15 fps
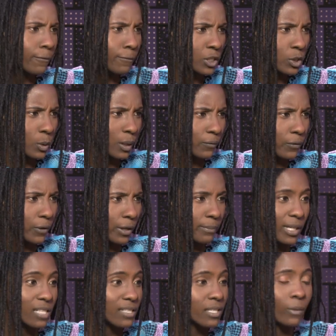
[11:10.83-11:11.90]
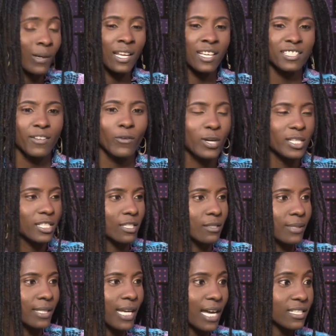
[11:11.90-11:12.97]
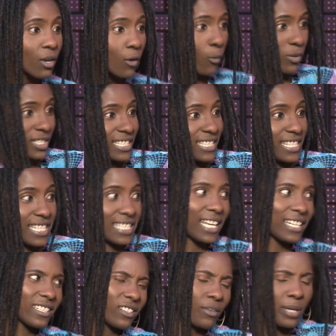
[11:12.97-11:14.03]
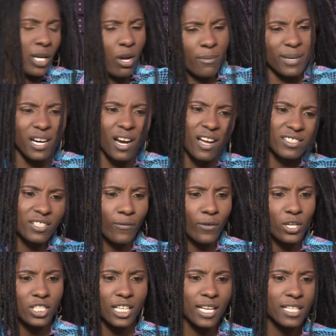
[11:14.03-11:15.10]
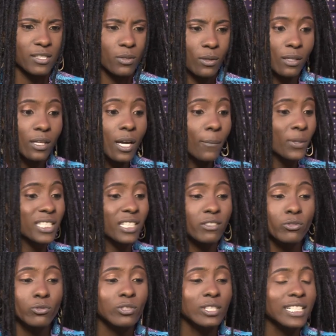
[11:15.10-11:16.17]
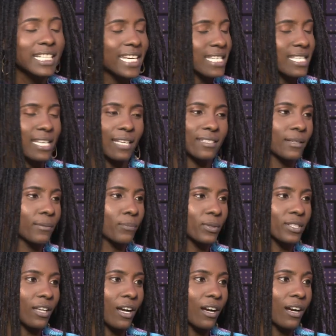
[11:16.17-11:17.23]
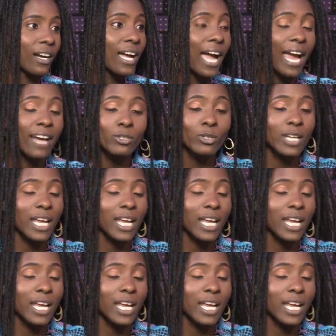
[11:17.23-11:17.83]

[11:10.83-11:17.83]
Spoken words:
visual for it, because there were a lot of questions being asked, what is this? And, you know, becoming controversial and so on. But it really is a simple song. I wrote